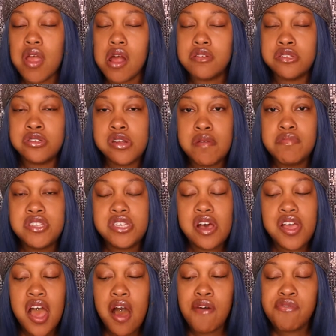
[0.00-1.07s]
So let me
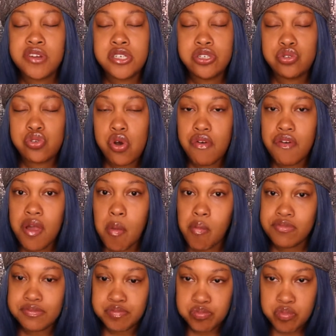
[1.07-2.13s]
tell y'all a funny story.
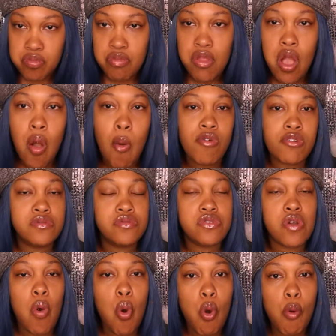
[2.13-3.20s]

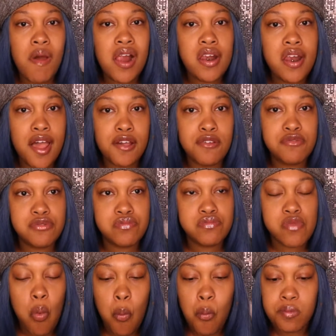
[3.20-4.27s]
All my life,
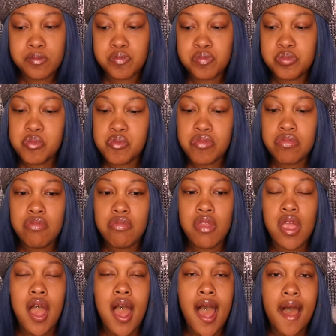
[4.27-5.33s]

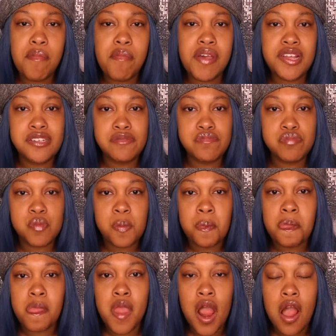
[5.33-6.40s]
I've been
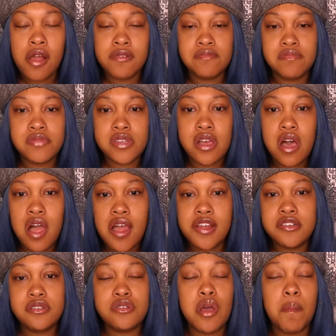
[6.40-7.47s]

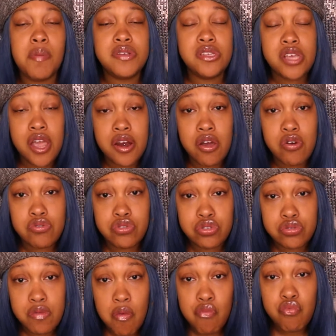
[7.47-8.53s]
cutting potatoes
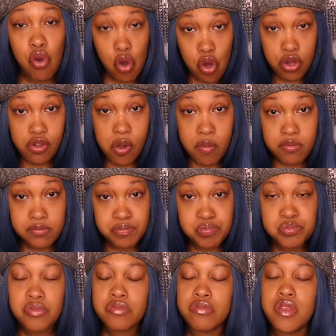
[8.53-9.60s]
wrong.
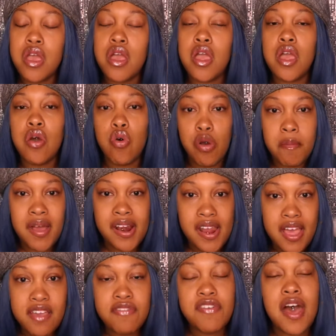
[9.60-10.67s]
And all my
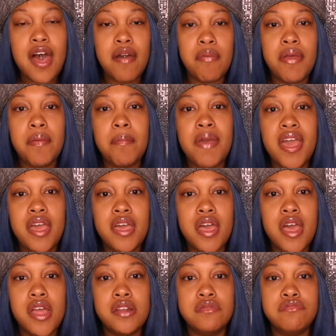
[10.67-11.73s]
life, I've been
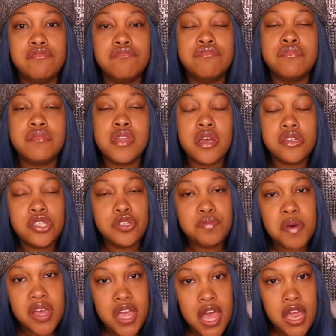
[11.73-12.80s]
making
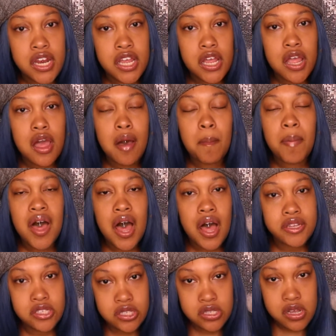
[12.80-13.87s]
spaghetti
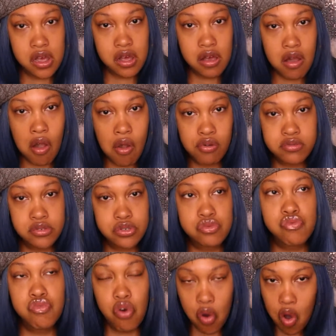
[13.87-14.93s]
pasta
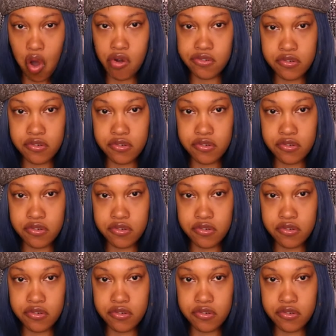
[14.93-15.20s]
wrong.